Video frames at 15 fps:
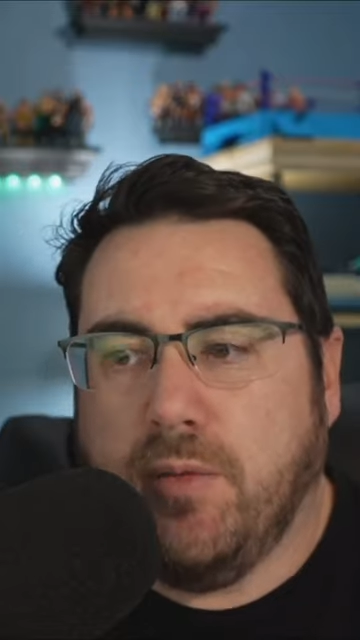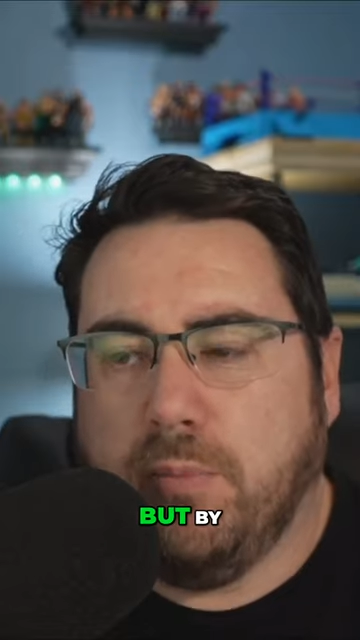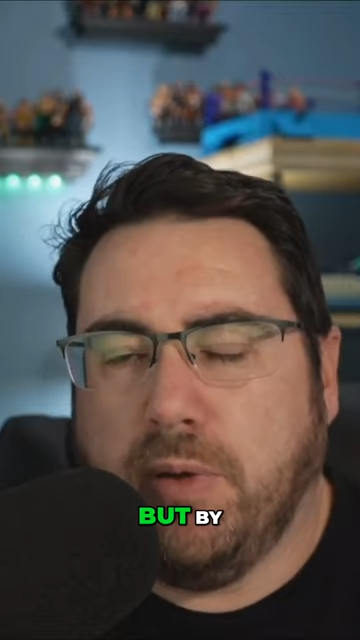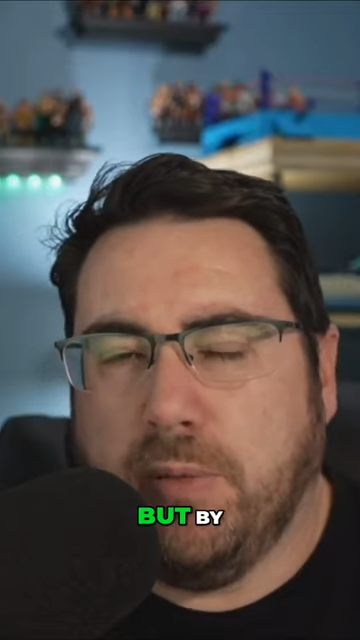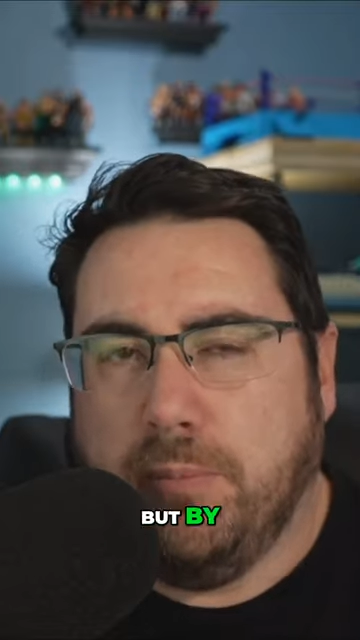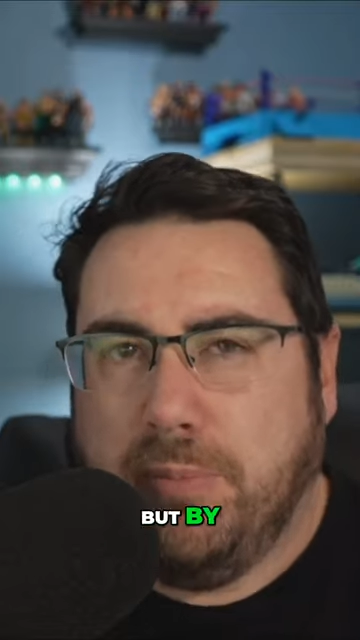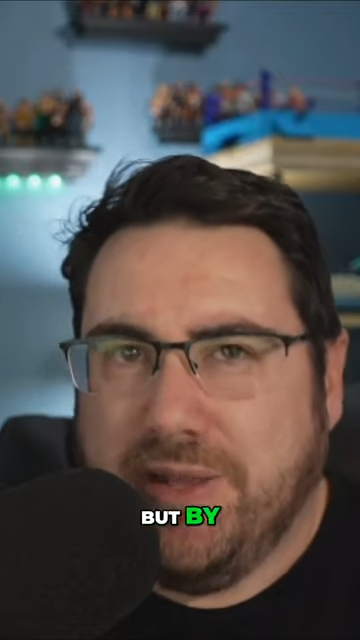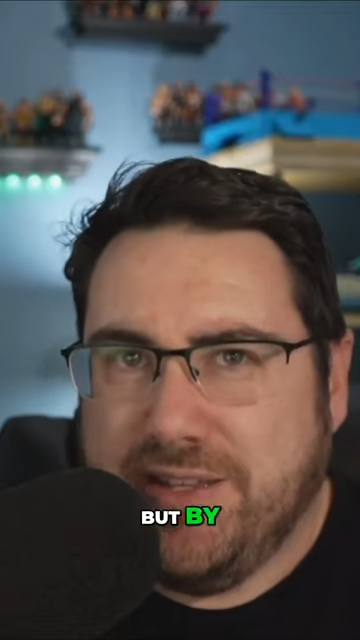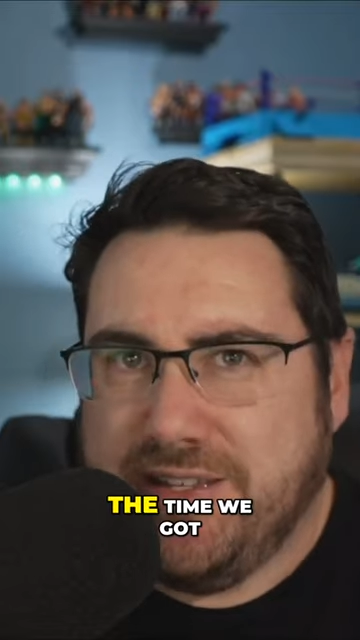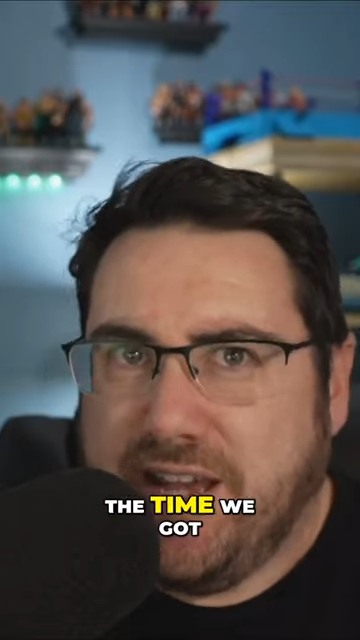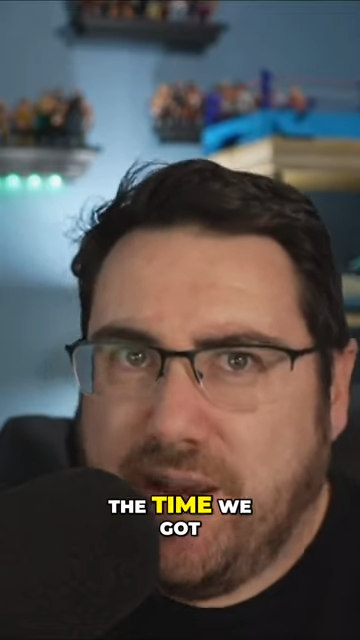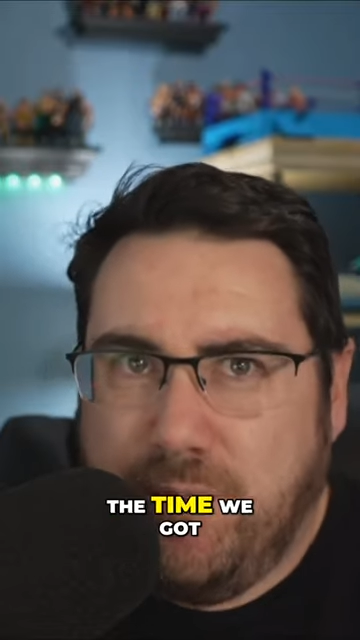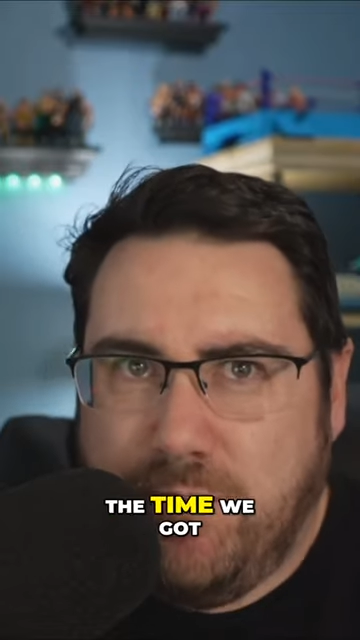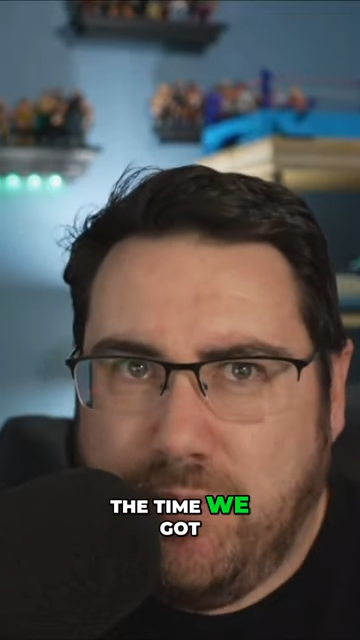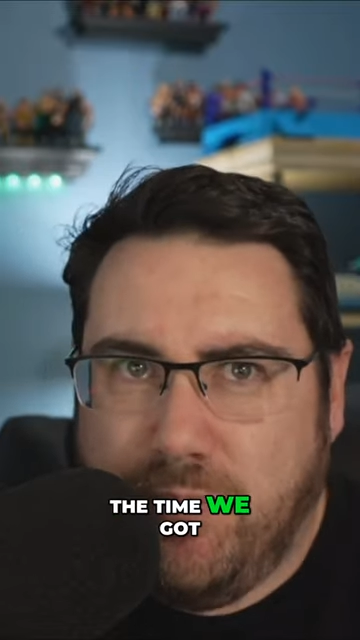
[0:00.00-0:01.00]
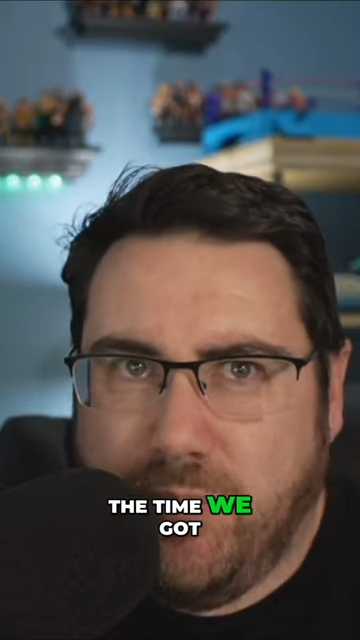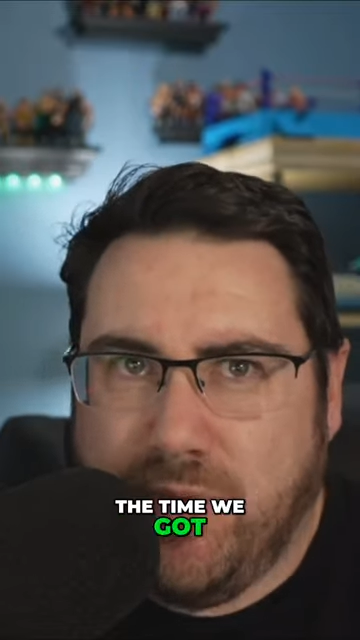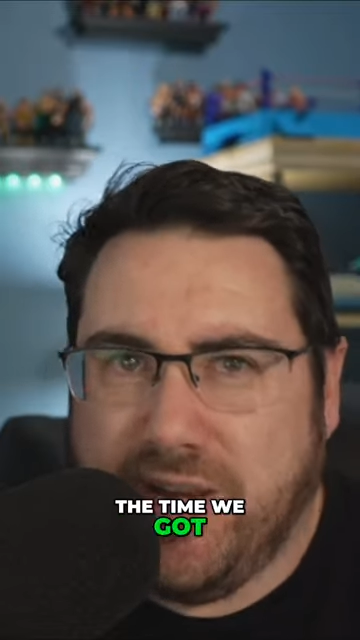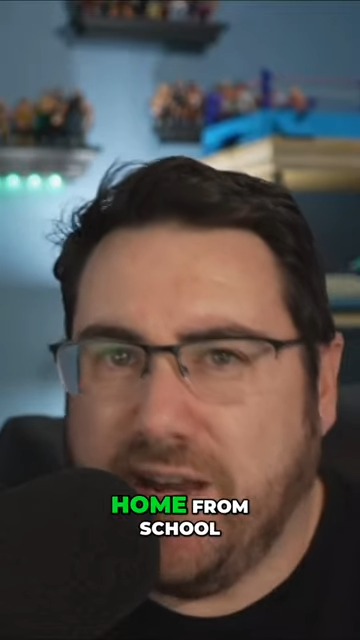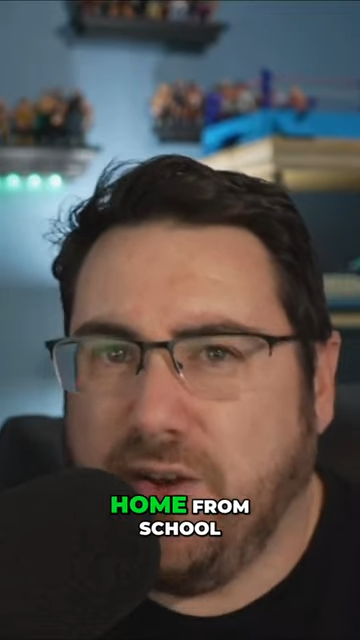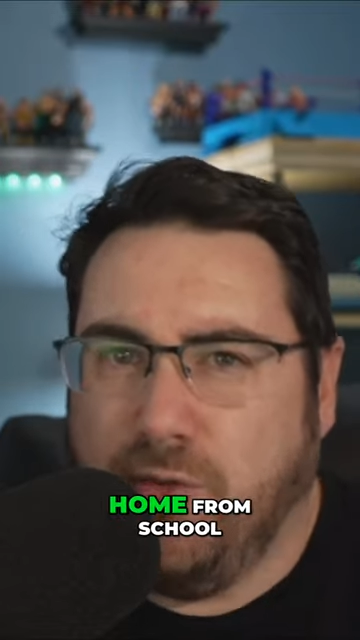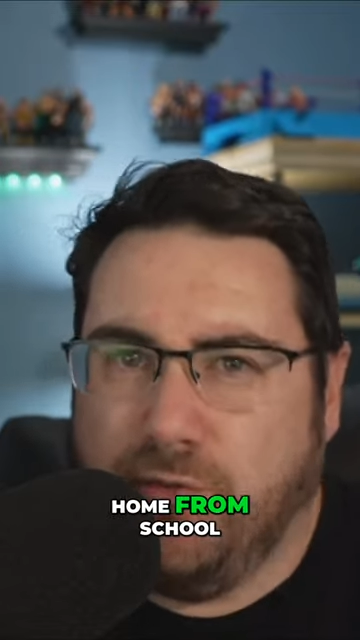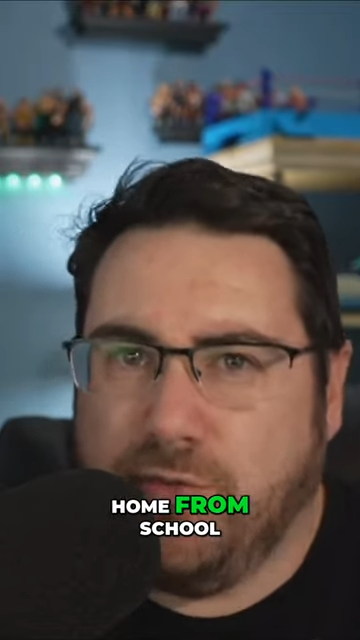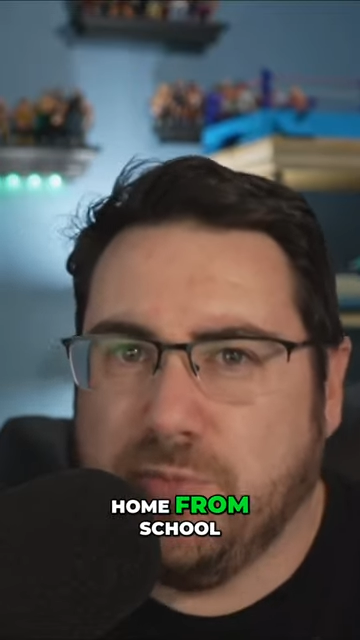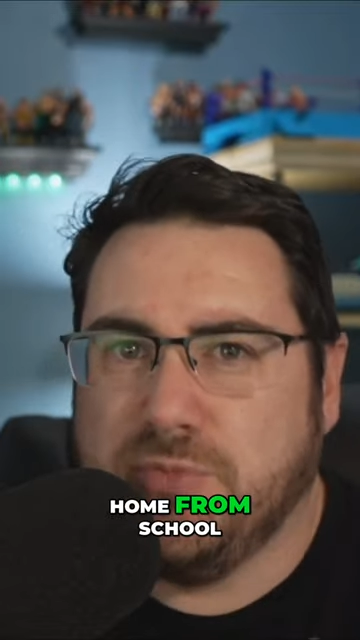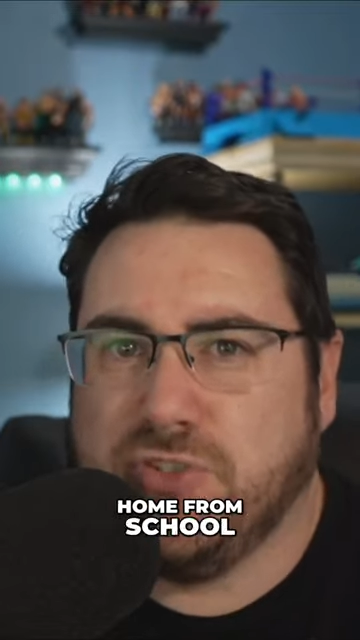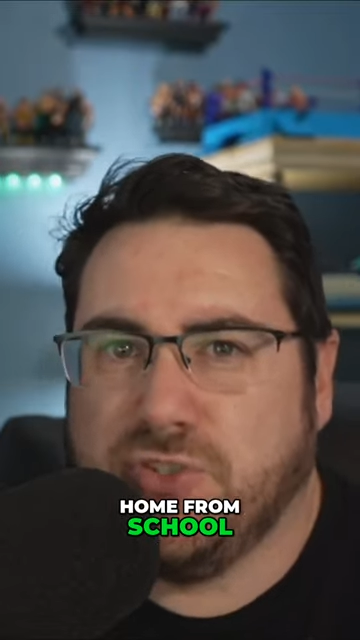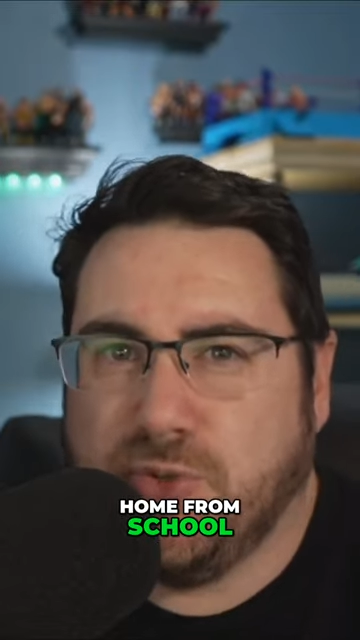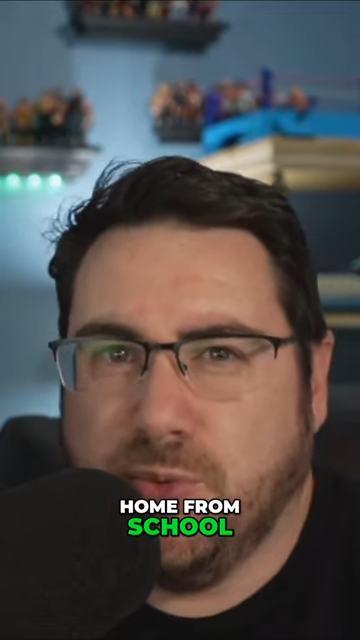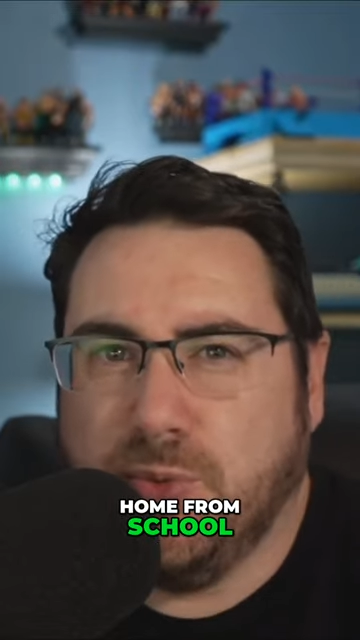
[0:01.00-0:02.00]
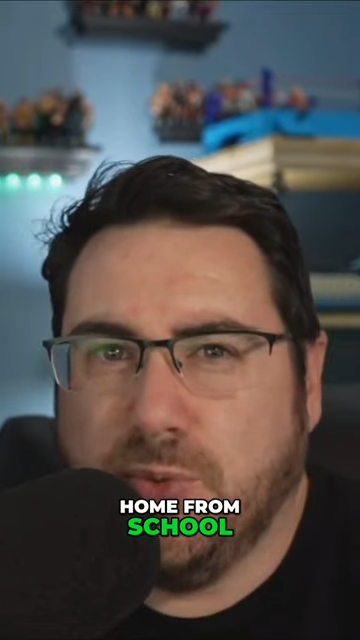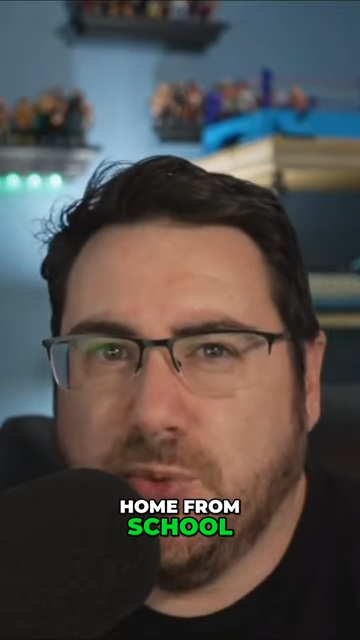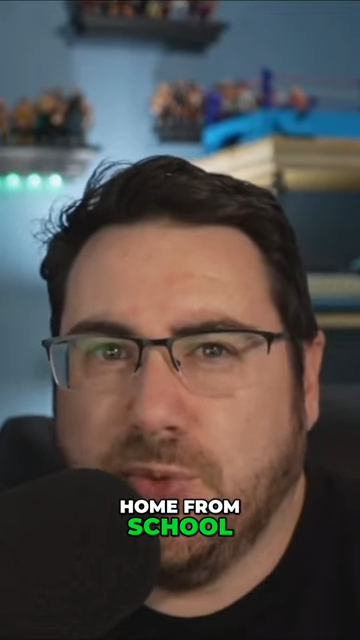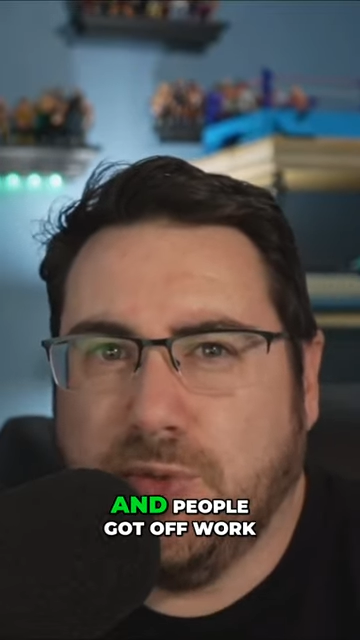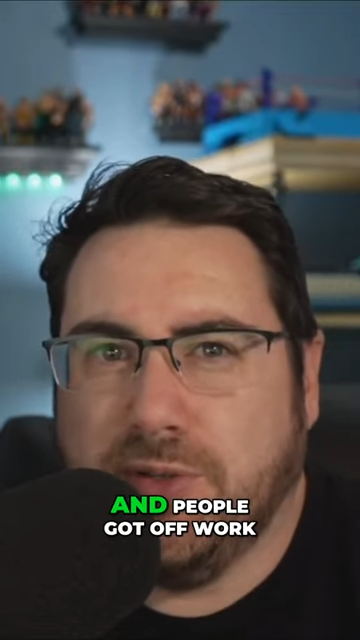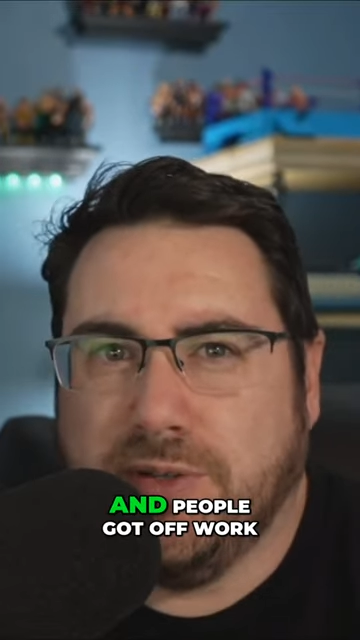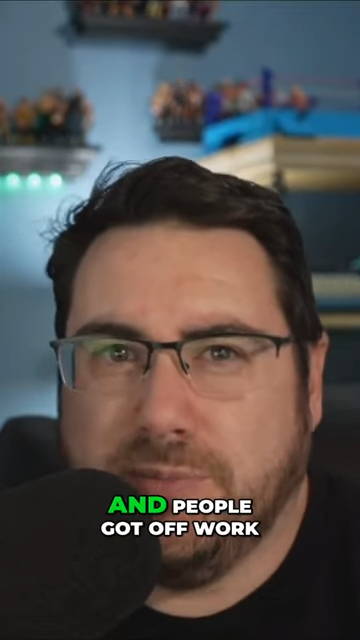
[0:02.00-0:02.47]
But by the time we got home from school